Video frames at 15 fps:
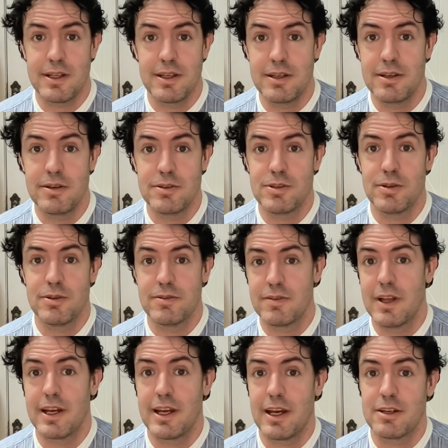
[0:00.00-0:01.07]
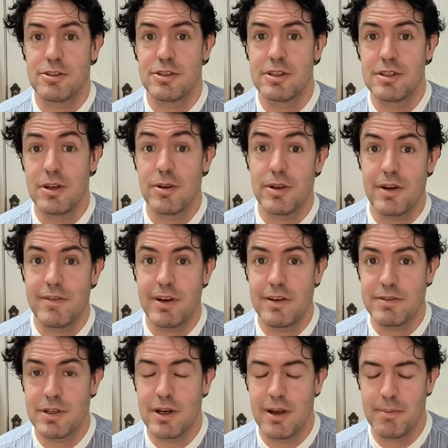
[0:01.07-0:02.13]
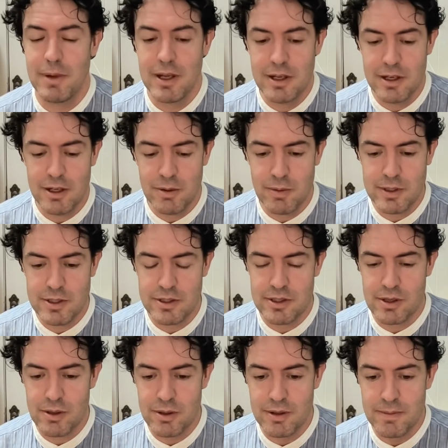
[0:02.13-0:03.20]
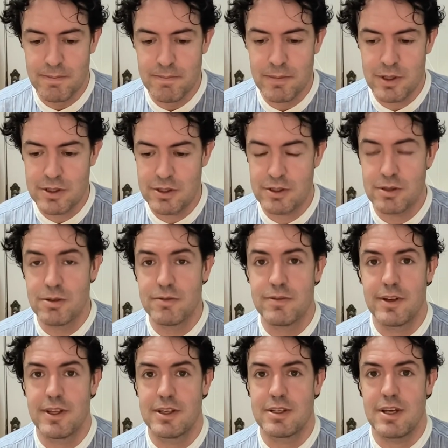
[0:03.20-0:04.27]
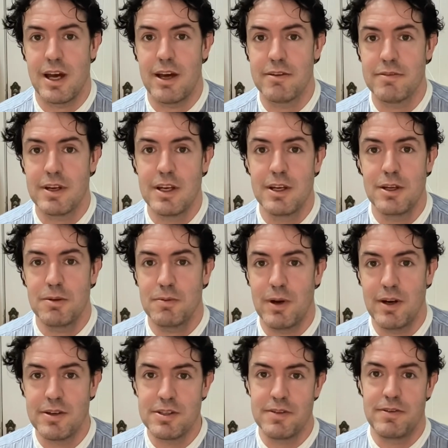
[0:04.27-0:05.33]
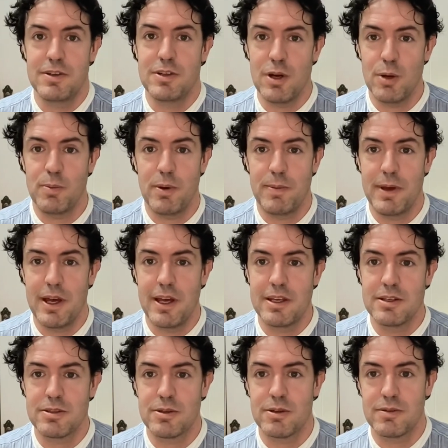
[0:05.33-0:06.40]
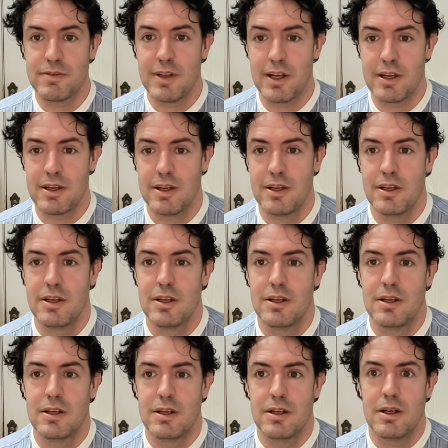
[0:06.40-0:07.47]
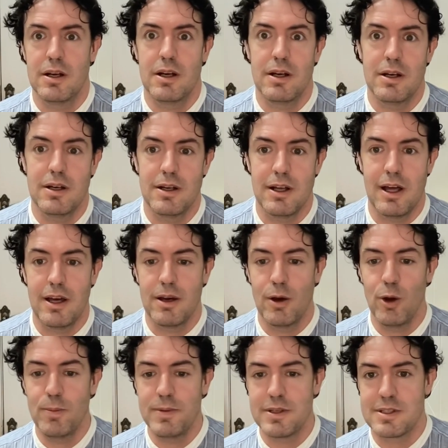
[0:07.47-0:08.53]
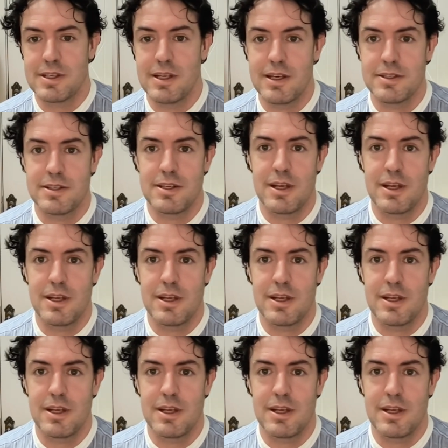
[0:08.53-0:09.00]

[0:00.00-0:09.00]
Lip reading: You sort of like actually don't have enough time, which is a good feeling to have. Whereas if you don't prepare, you're sort of like, oh, I hope this lasts